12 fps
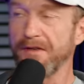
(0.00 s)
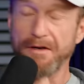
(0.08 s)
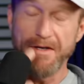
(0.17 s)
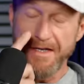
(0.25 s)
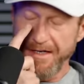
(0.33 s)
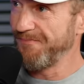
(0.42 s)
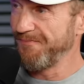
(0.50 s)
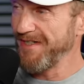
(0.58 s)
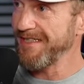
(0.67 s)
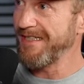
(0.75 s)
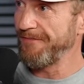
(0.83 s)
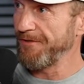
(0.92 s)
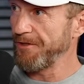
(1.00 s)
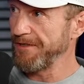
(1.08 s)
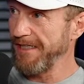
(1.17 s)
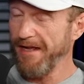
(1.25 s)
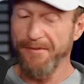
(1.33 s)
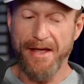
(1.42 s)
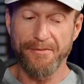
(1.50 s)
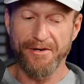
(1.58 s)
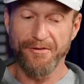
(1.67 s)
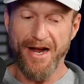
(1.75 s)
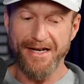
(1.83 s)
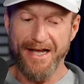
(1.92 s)
So biggest difficulty I'm
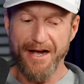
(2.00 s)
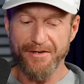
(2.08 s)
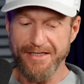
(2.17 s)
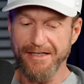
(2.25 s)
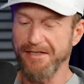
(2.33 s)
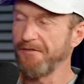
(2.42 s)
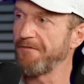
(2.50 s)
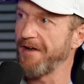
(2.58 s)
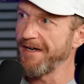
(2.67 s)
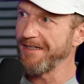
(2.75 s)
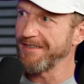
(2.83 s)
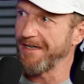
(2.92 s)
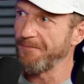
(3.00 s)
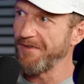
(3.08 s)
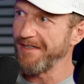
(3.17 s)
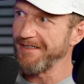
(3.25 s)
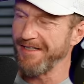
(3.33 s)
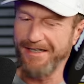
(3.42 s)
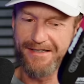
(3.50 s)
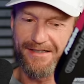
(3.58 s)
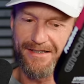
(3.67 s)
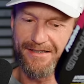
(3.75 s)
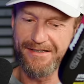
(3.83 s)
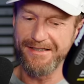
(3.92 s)
having right now is actually finding something to,
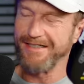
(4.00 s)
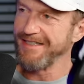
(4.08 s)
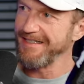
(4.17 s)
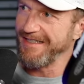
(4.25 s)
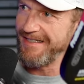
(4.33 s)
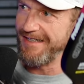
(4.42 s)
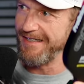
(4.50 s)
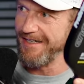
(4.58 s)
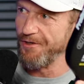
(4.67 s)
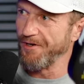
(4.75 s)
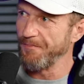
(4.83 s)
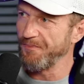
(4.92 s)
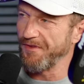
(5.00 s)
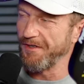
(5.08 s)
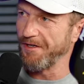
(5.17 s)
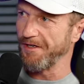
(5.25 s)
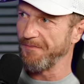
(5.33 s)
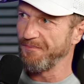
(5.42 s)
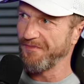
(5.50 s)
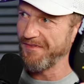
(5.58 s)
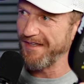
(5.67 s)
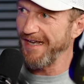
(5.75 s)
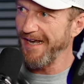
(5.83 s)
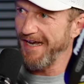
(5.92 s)
to consistently grip the,
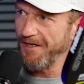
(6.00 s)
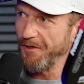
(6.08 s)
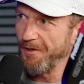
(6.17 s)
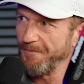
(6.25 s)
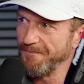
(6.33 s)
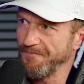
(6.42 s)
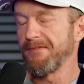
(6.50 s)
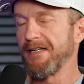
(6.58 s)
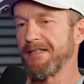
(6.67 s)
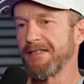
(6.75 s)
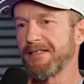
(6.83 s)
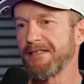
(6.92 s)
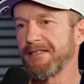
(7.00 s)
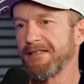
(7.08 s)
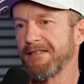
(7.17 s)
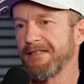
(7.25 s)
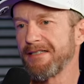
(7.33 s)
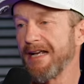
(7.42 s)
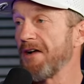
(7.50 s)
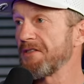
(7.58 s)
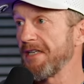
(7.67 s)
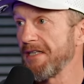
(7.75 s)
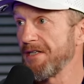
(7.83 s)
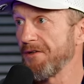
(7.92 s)
the handle. It
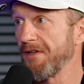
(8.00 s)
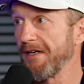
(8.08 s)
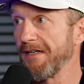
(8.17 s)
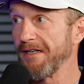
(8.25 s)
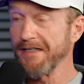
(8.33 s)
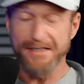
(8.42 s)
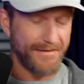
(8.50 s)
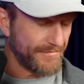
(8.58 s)
sounds easier than it is.